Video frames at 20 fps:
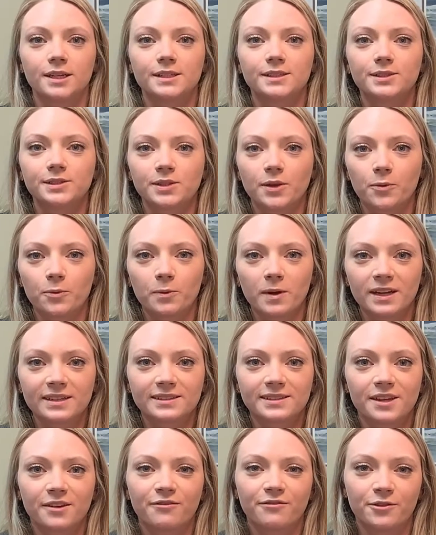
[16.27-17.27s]
So what
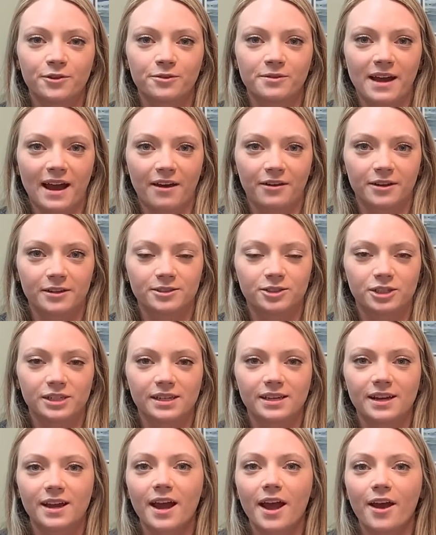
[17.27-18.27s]
is a food
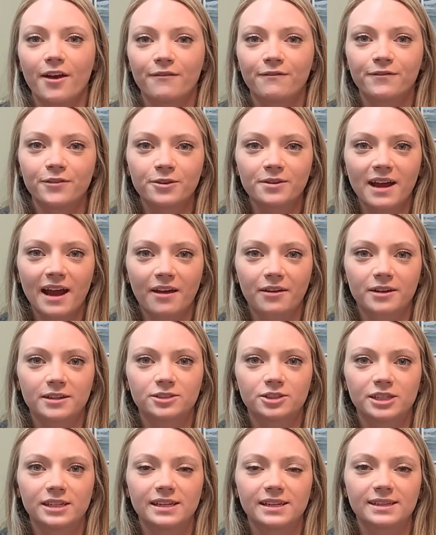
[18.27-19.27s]
allergy? A food
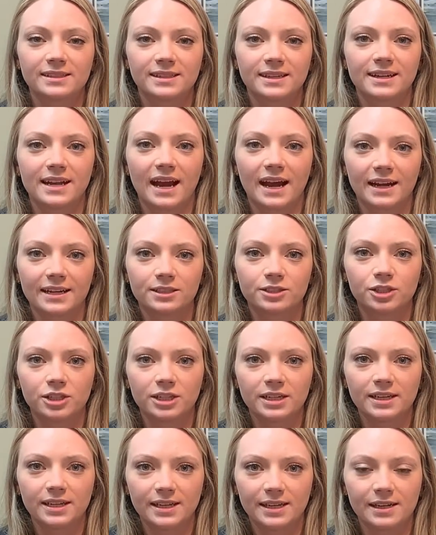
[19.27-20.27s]
allergy is an
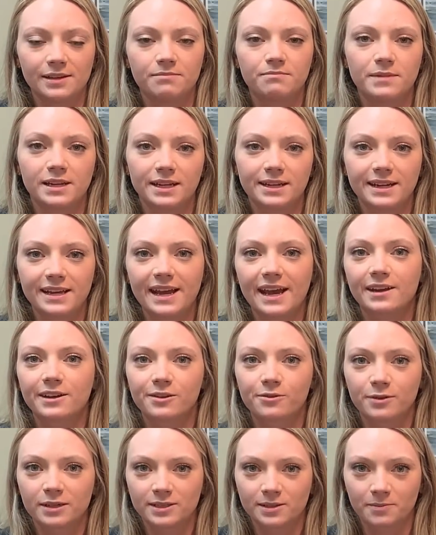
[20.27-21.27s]

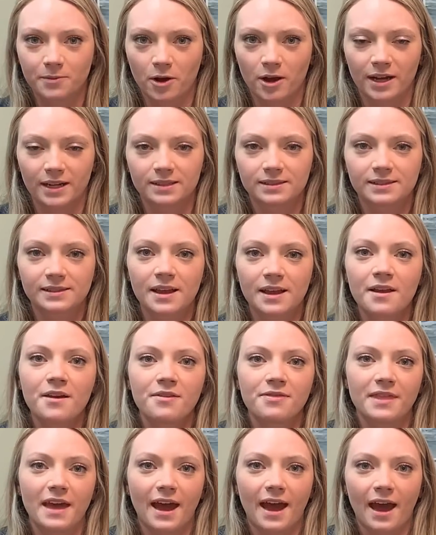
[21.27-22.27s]
IgE-mediated response
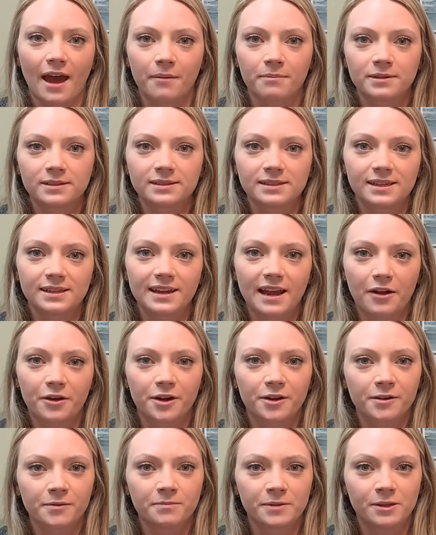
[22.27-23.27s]
that happens in
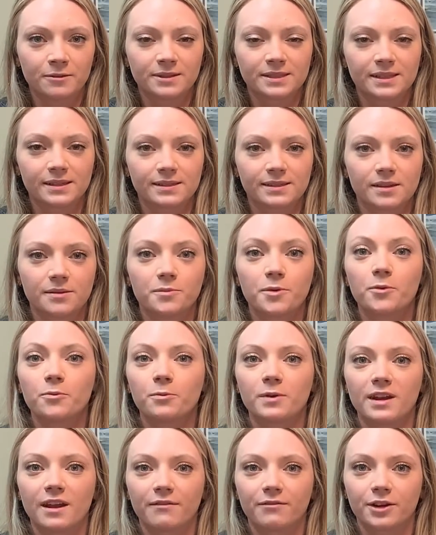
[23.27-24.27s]
our immune system
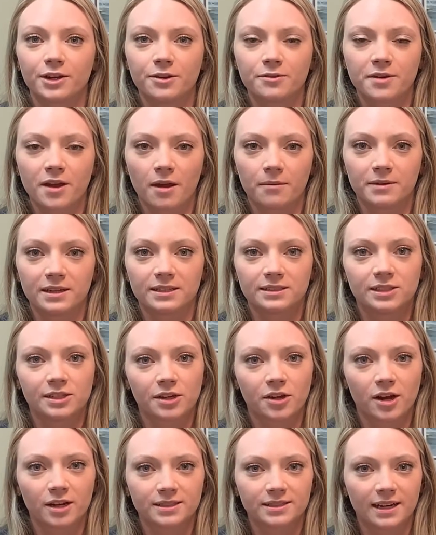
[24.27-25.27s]
whenever you come
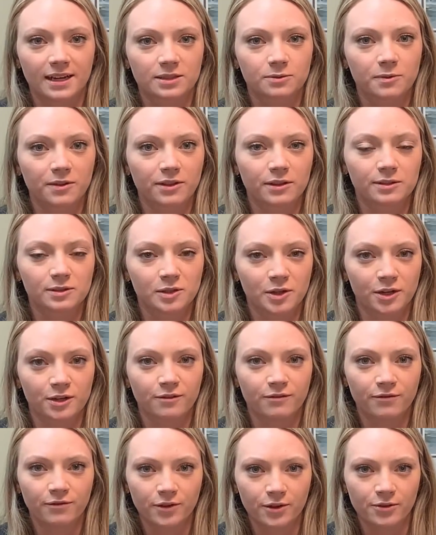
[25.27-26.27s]
into contact with a
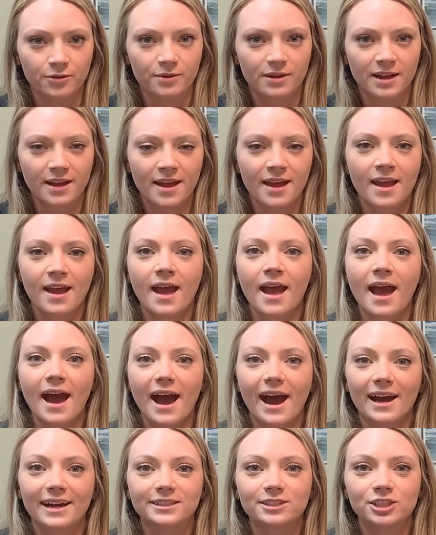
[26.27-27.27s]
certain food.
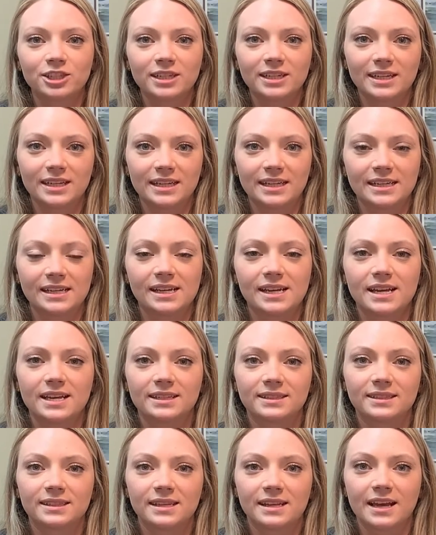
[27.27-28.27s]
IgE
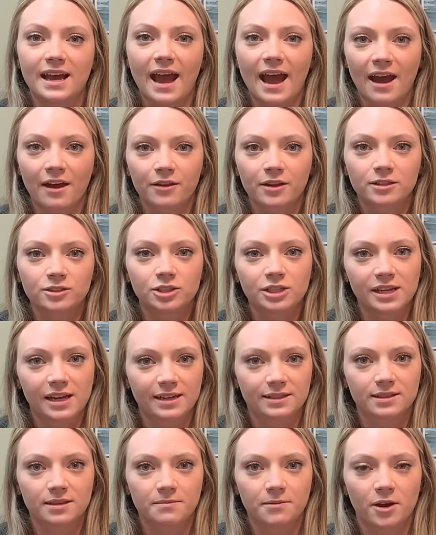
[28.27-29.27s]
is the allergy
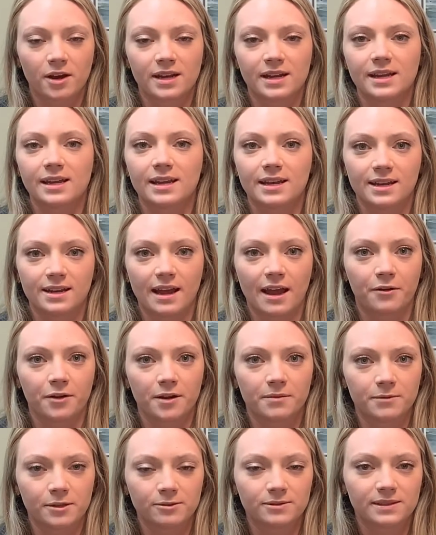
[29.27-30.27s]
antibody in
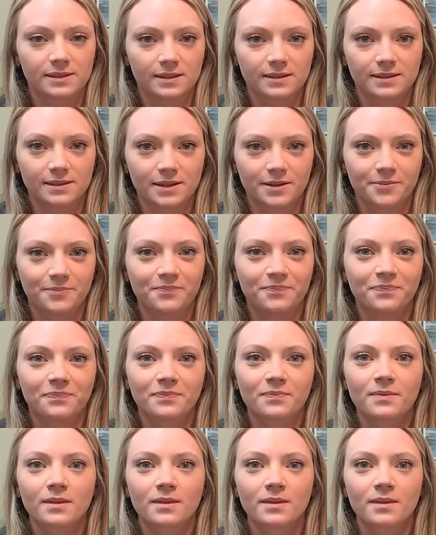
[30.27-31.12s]
our immune system.